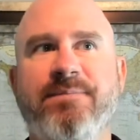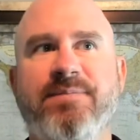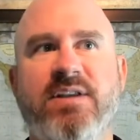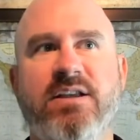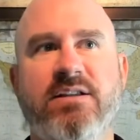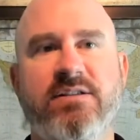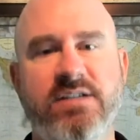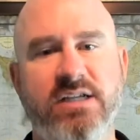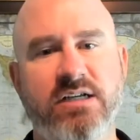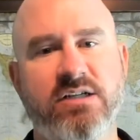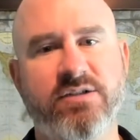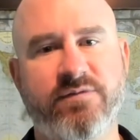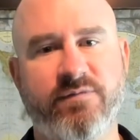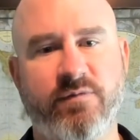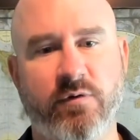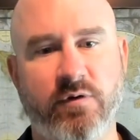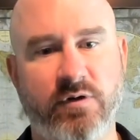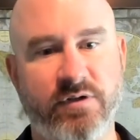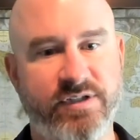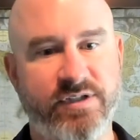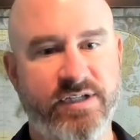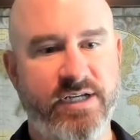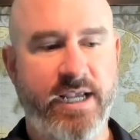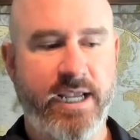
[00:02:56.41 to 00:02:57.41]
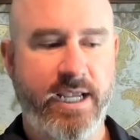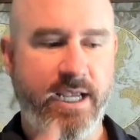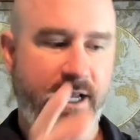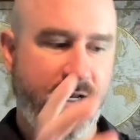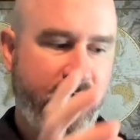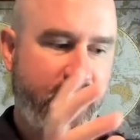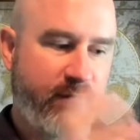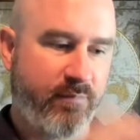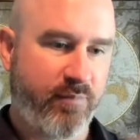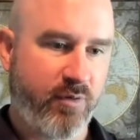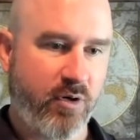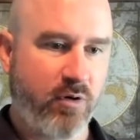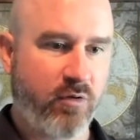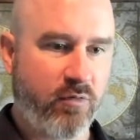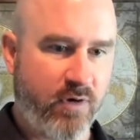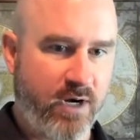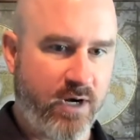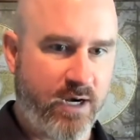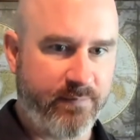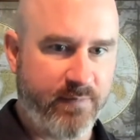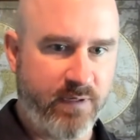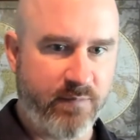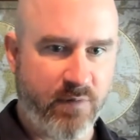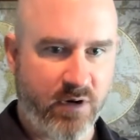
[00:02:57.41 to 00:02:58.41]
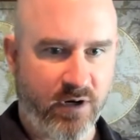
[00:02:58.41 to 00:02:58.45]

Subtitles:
in Salesforce and a program in